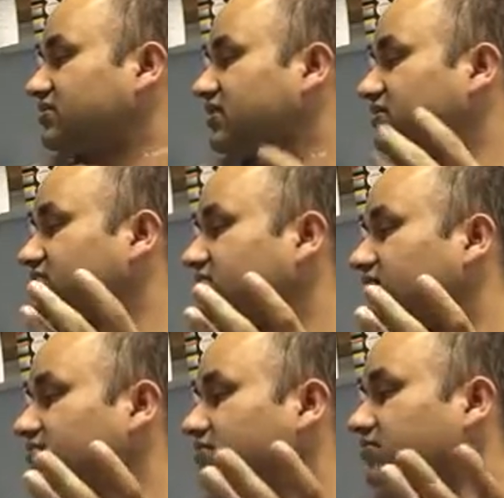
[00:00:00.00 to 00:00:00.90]
cells, we
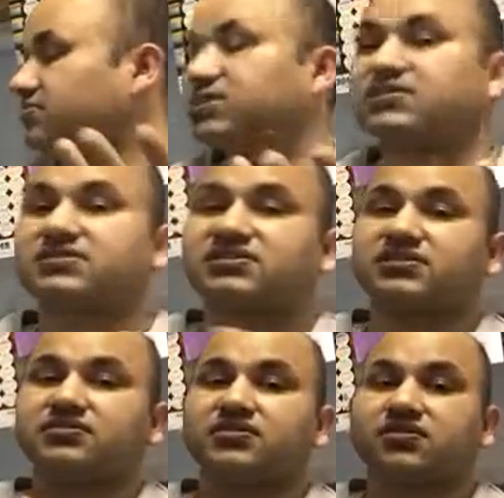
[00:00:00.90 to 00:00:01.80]
have some of the
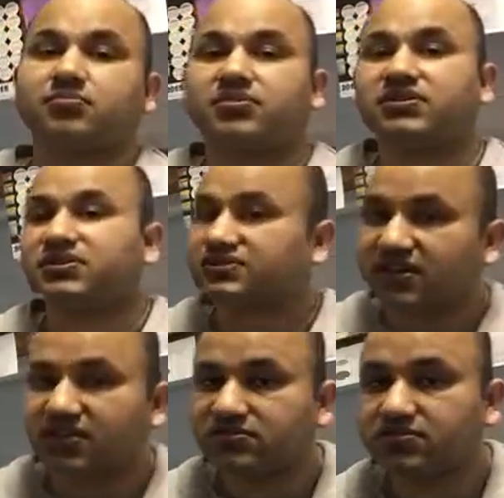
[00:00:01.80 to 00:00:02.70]
extracellular components
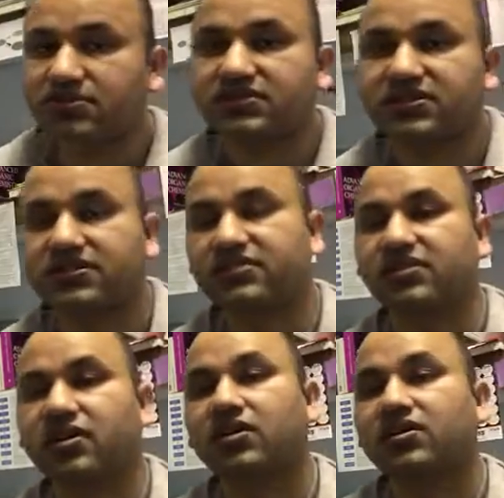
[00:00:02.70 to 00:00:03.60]
are also present in
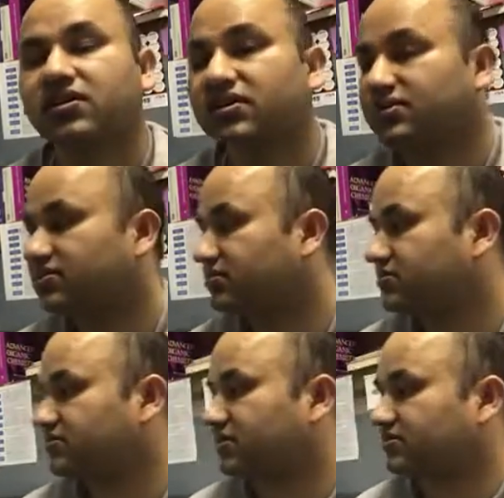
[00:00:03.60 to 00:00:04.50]
the
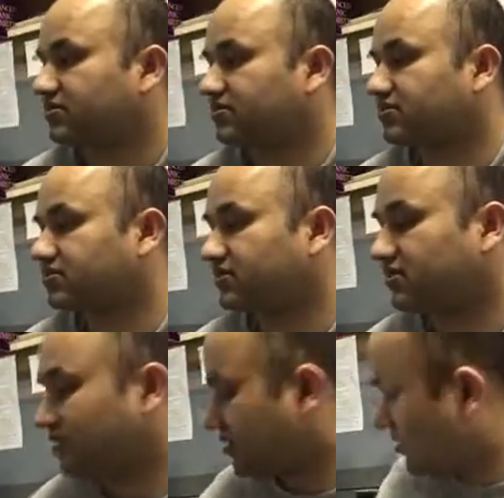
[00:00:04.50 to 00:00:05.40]
tissue sections.
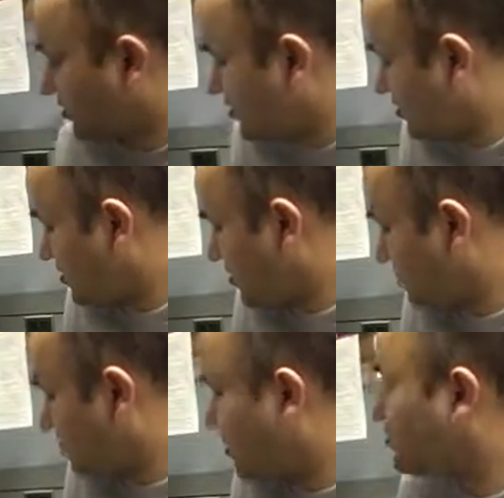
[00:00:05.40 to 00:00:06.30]

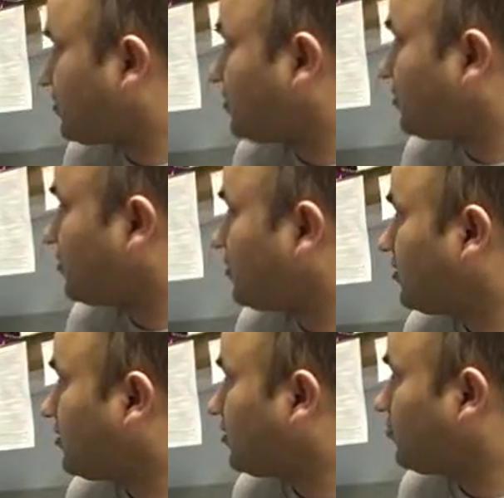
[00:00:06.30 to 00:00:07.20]

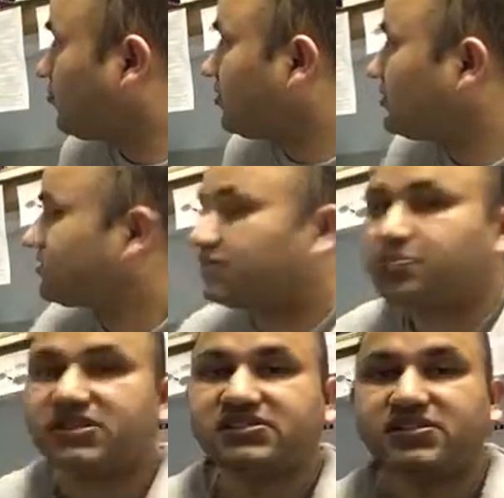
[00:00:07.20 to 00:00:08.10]
So what is the
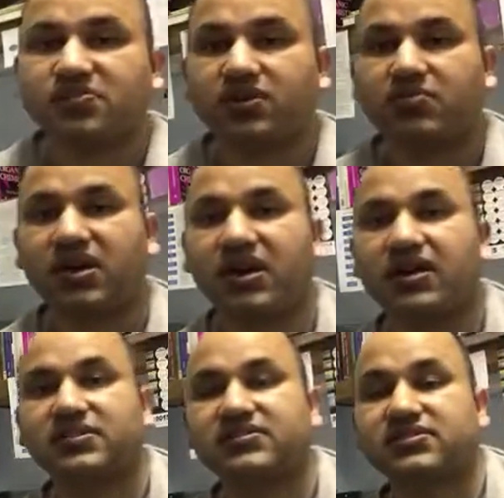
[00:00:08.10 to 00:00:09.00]
principle
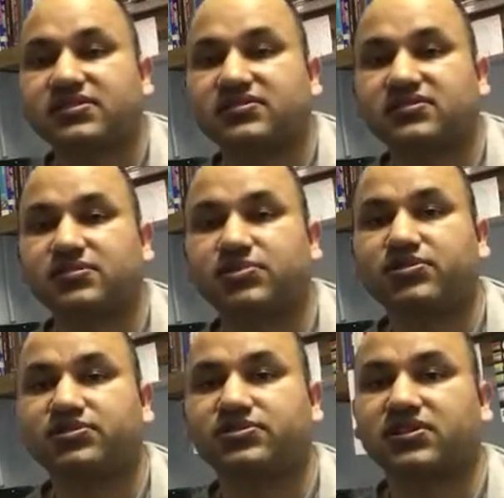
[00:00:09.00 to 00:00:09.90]
behind this
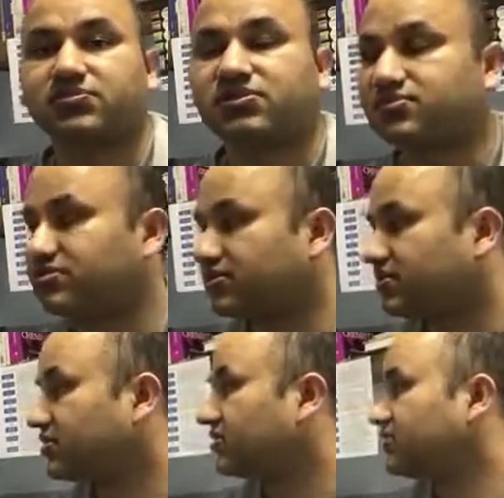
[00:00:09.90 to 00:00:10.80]
immunohistochemistry?
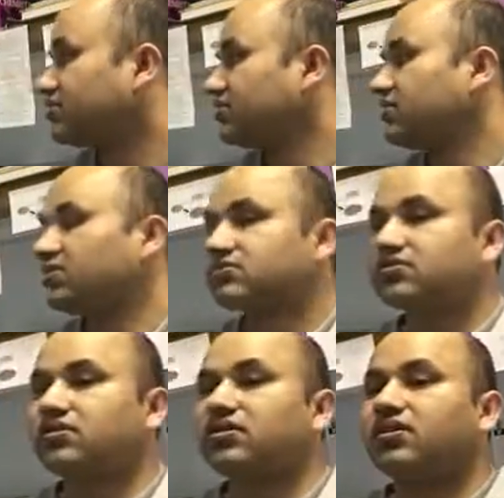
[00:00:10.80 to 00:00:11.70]

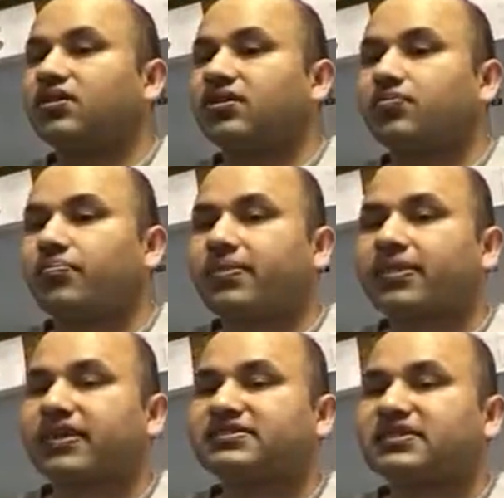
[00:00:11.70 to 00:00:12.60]
So
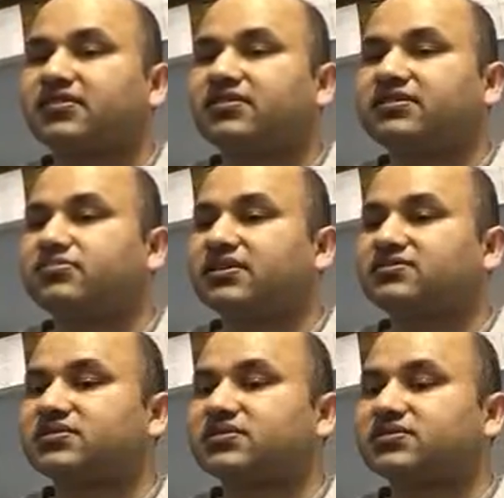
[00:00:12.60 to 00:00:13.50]
as I already
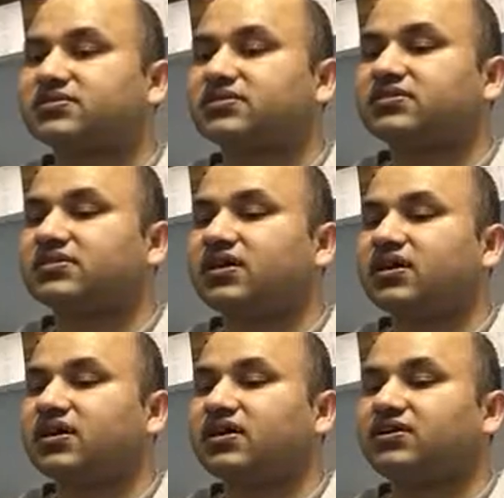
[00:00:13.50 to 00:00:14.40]
mentioned, it
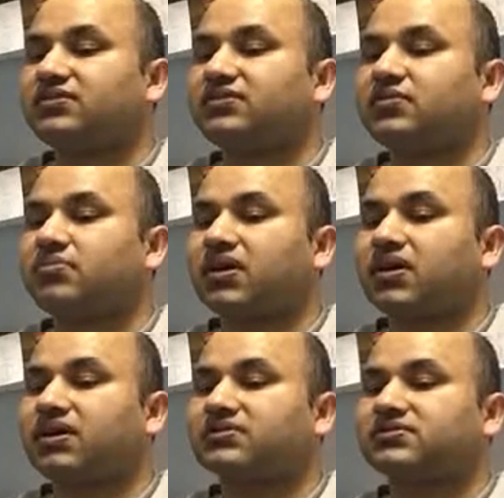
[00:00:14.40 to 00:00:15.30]

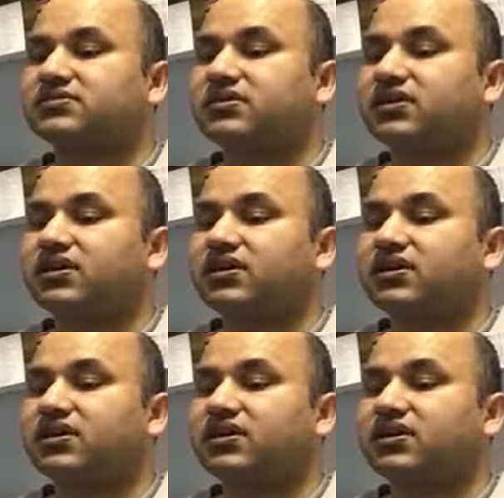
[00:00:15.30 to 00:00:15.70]
applies